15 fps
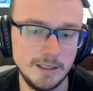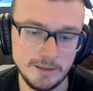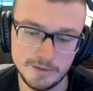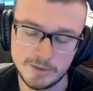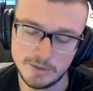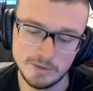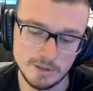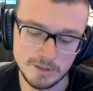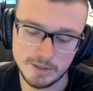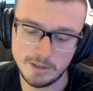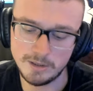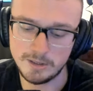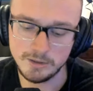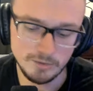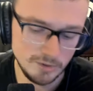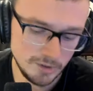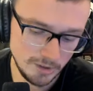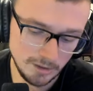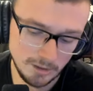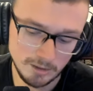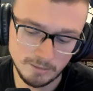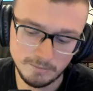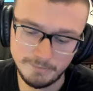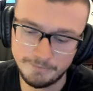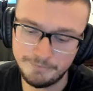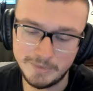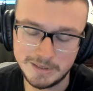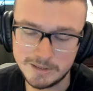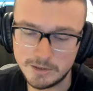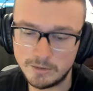And so there's a huge
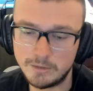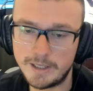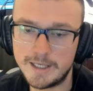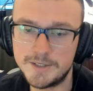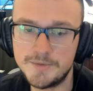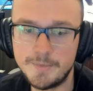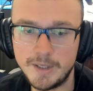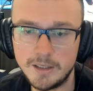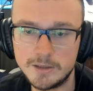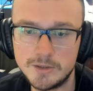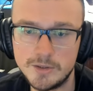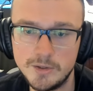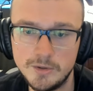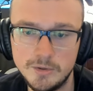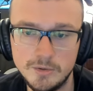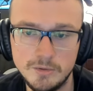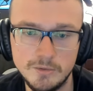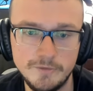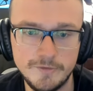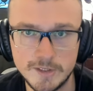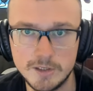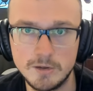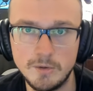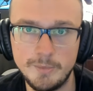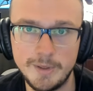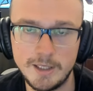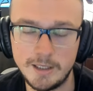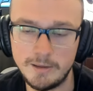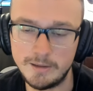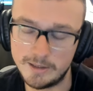mental aspect to physical
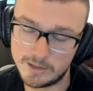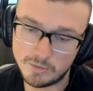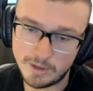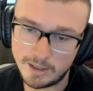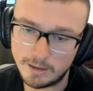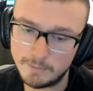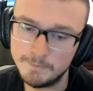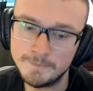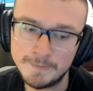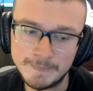pain as well.